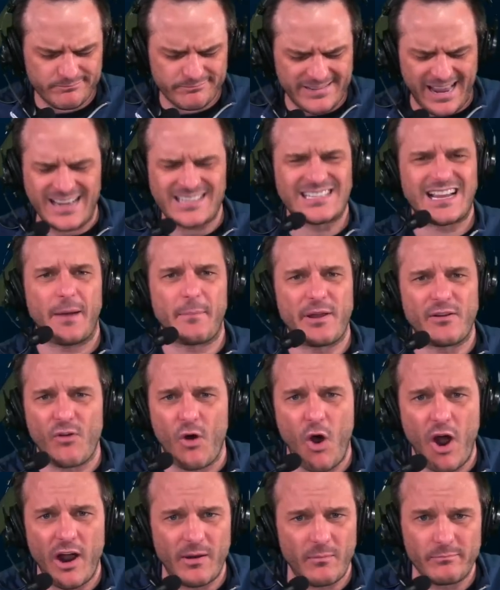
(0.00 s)
guessing I'll be
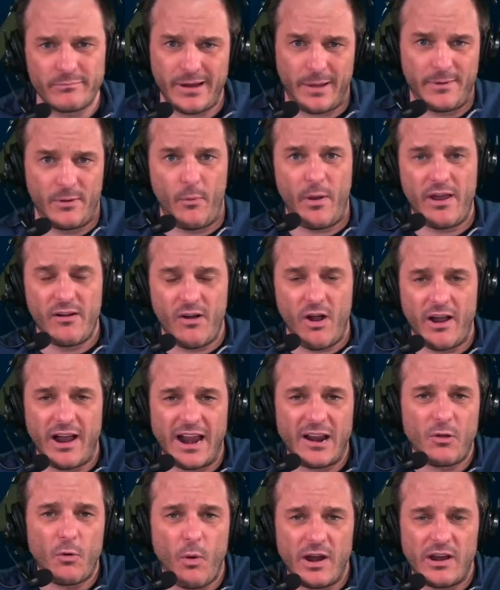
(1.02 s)
wrong and probably way wrong
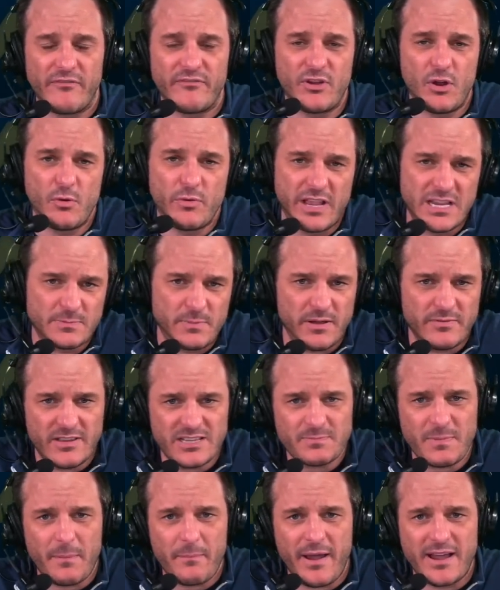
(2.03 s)
on quite a few of these, but this
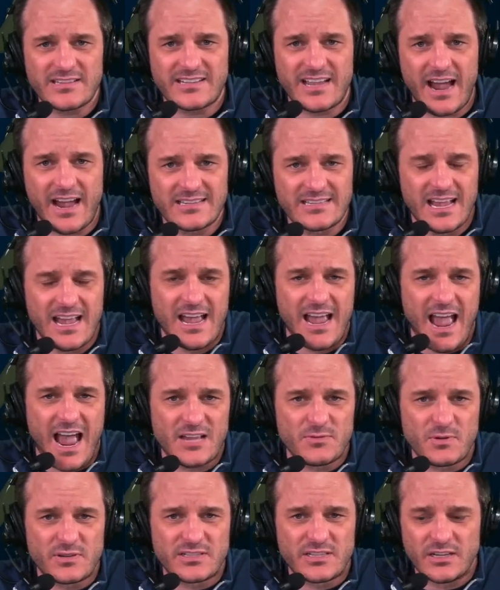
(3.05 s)
is my best guess
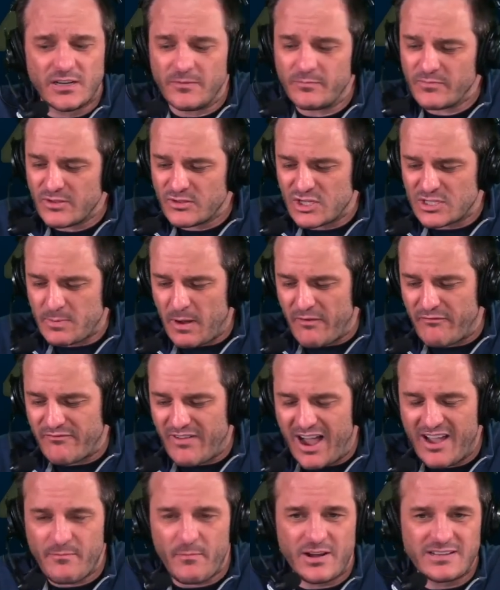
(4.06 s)
as we're still just about
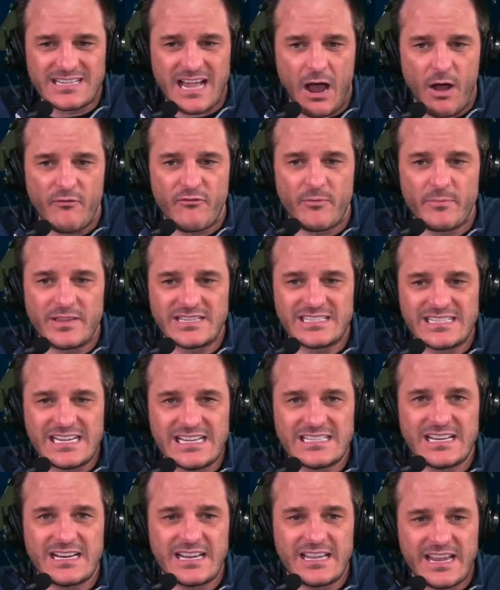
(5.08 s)
5 months out from the
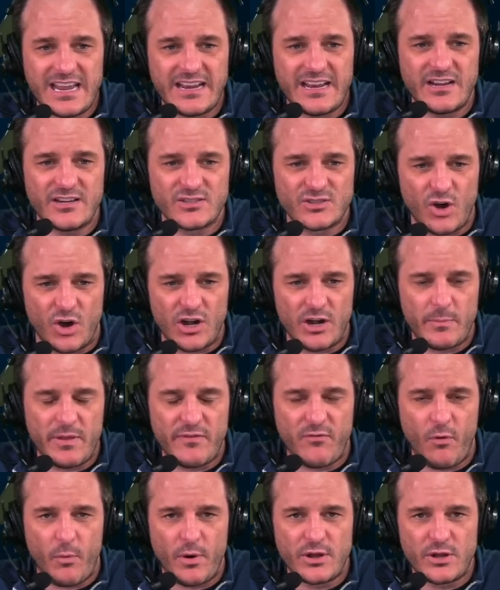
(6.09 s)
season getting started.
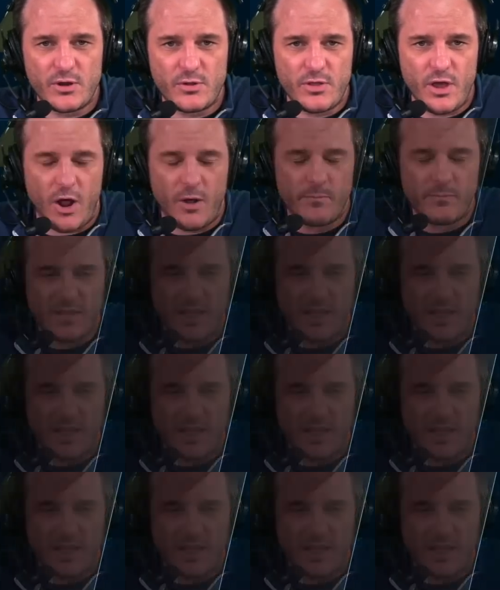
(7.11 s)
Before we do, though,